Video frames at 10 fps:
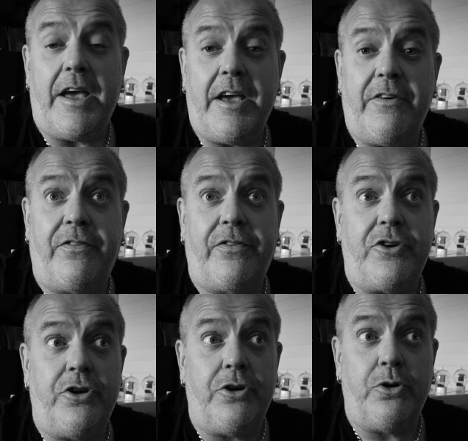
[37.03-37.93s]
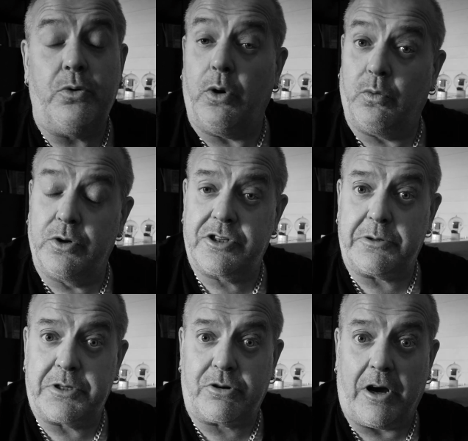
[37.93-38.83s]
If you would
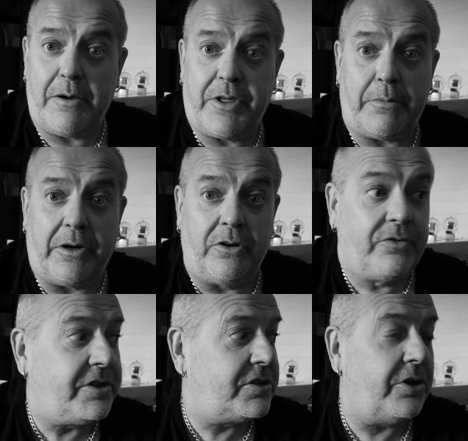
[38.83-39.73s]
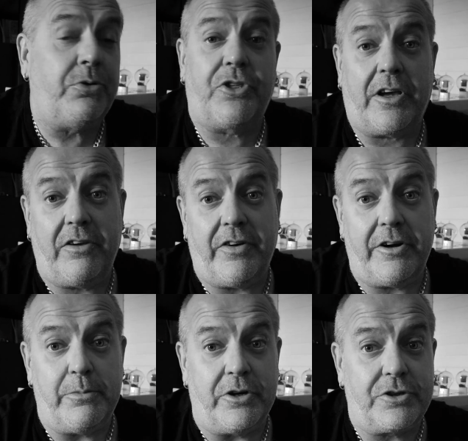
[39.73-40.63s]
subscribe, that'd be lovely too. Thank you
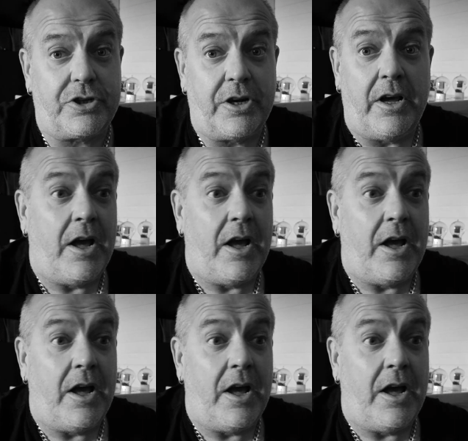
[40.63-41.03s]
very much.